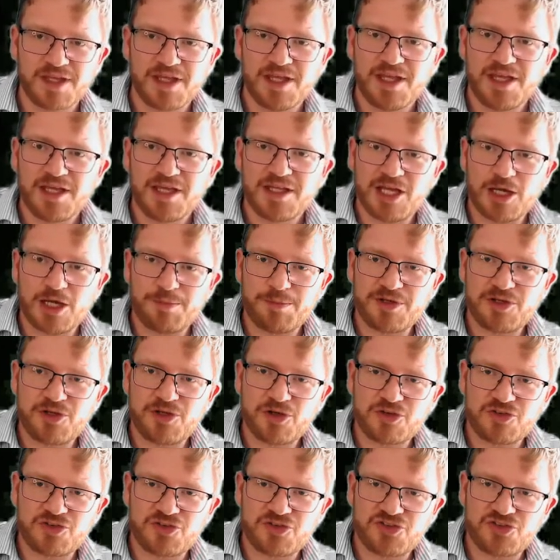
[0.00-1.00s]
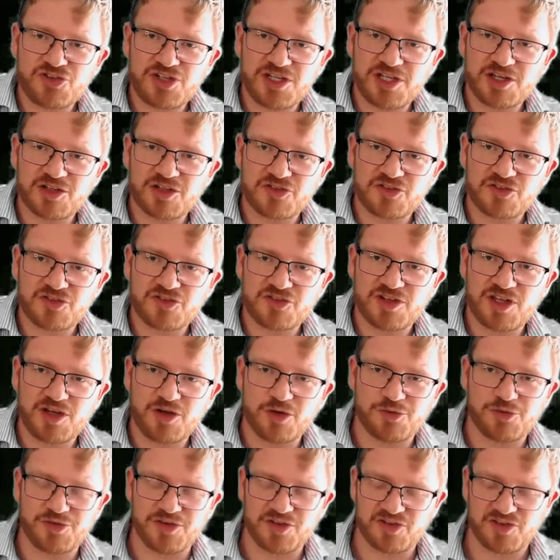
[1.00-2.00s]
Now, because she
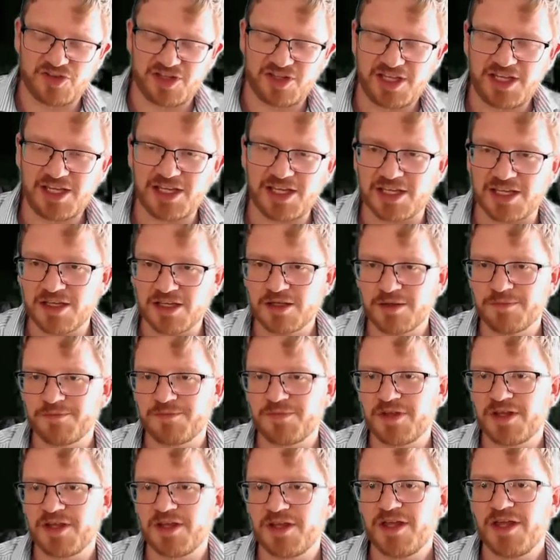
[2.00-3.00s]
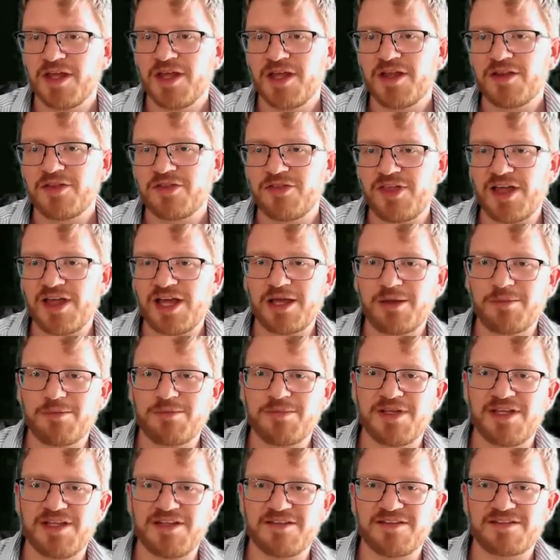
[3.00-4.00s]
herself is here, that
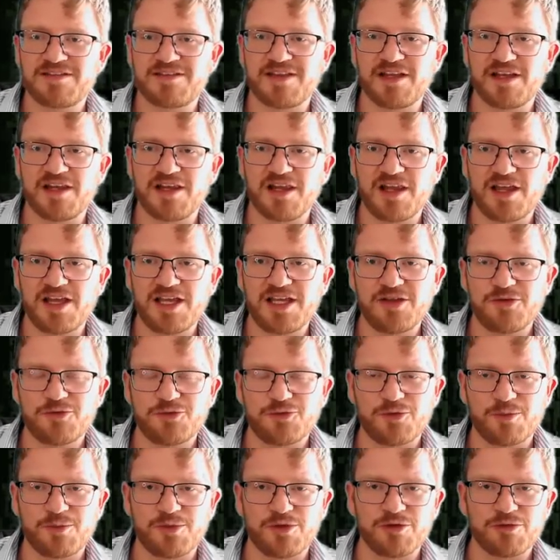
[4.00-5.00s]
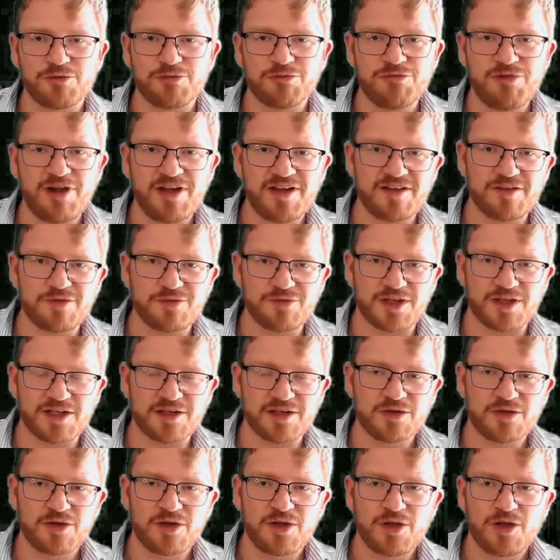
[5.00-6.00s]
means the light from the red
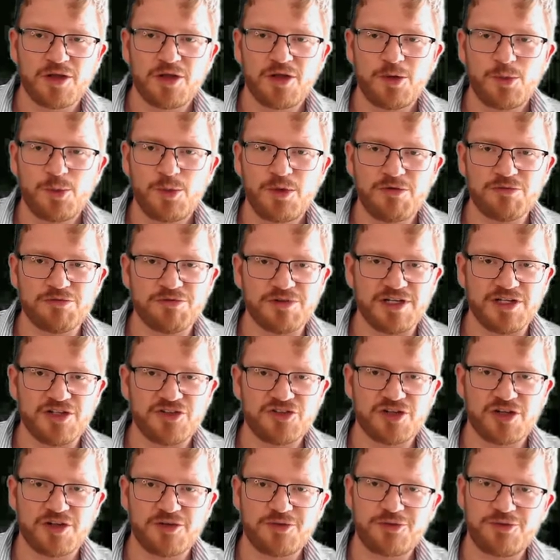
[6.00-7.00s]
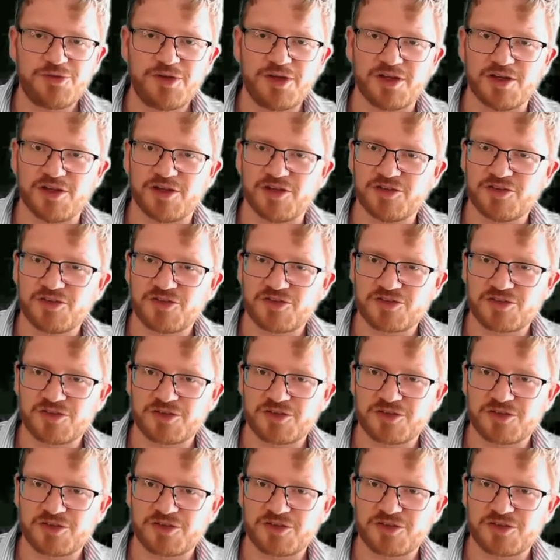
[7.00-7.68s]
event will reach her first.